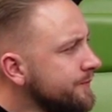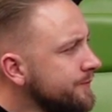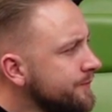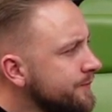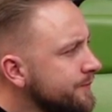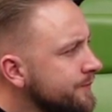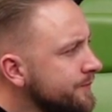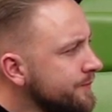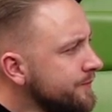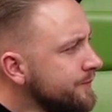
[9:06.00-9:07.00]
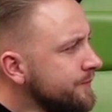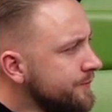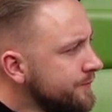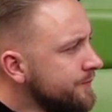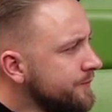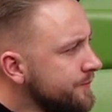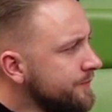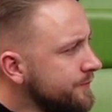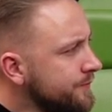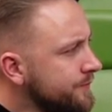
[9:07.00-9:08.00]

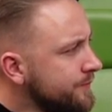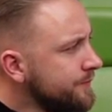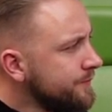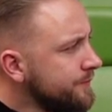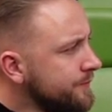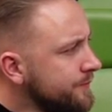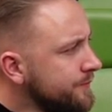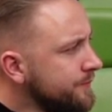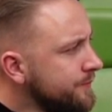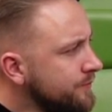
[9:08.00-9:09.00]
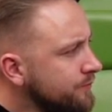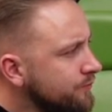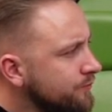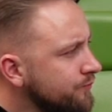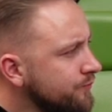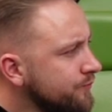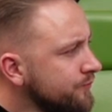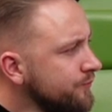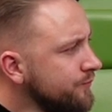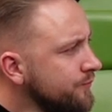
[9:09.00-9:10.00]

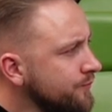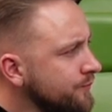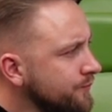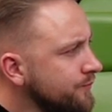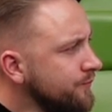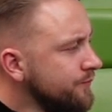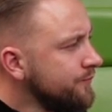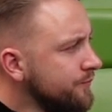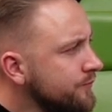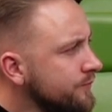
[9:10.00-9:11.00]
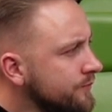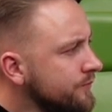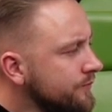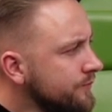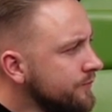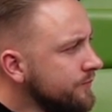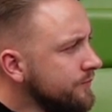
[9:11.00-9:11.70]
No words are spoken by the person on screen.